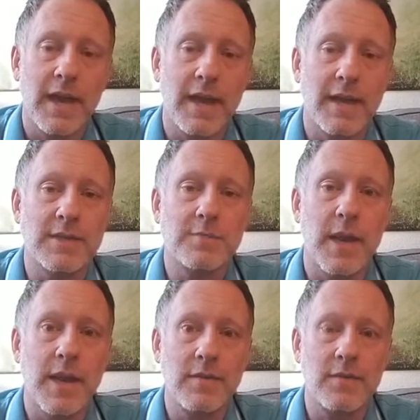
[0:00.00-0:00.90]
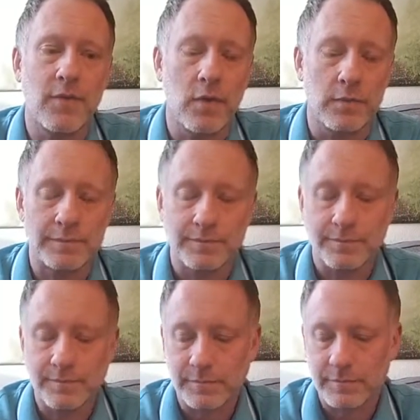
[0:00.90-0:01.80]
And it's painful.
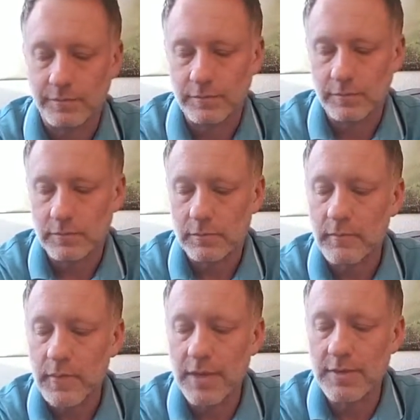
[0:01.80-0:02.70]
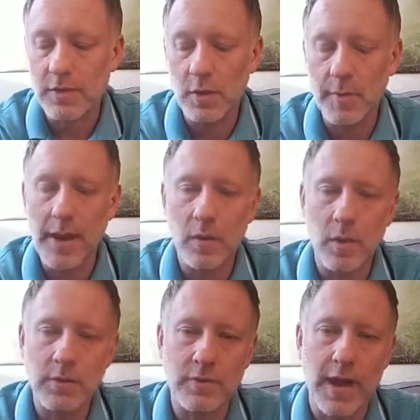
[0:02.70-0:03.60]
And so no matter
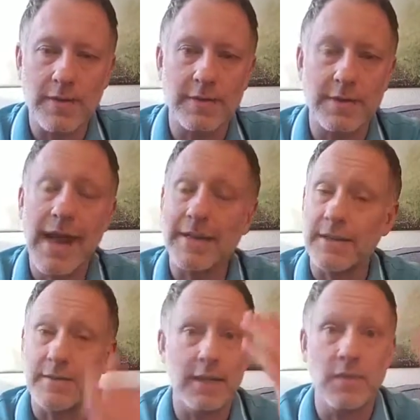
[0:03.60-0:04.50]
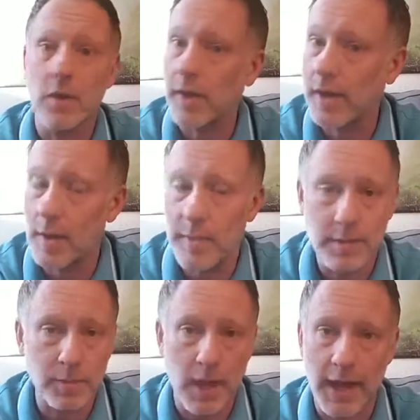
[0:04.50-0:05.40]
what strategies and tactics, even though they come
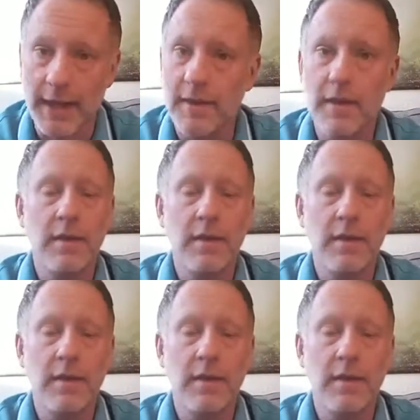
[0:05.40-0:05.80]
into play,